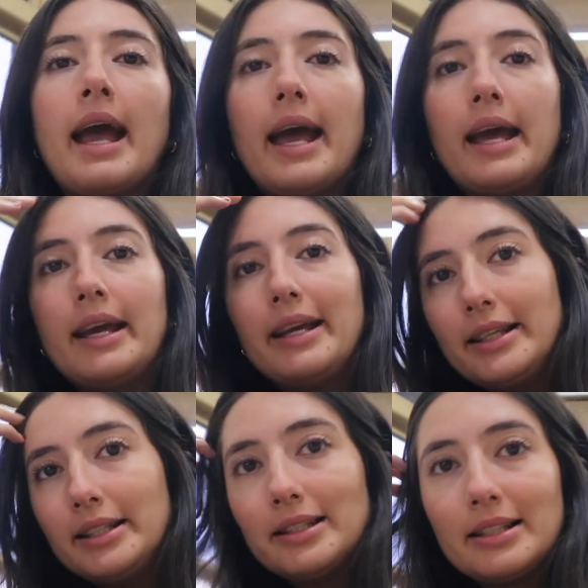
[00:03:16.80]

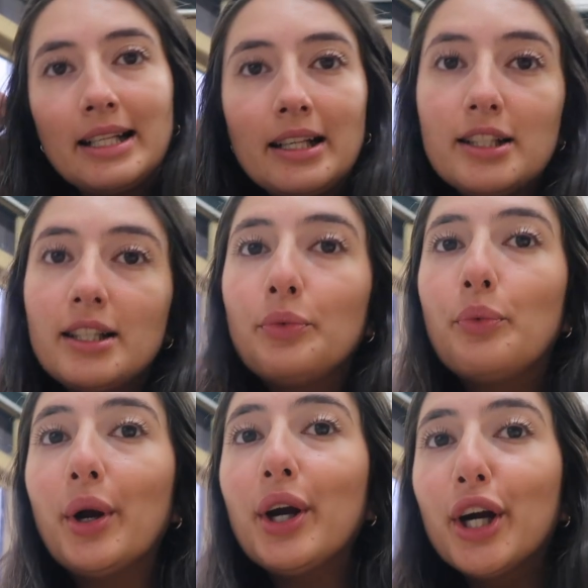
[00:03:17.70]
And get to
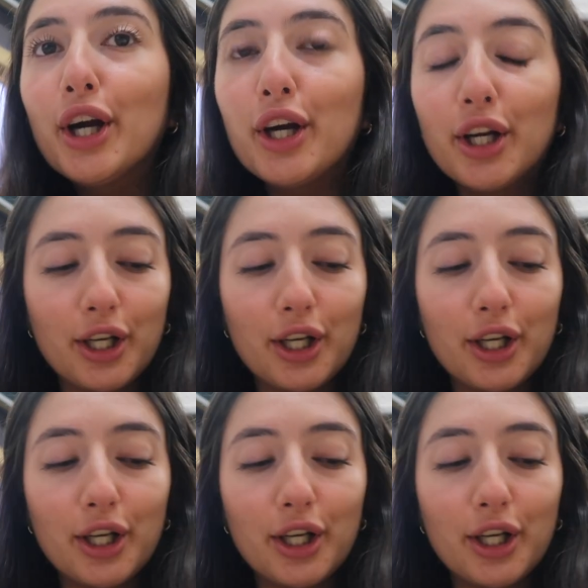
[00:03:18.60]
work.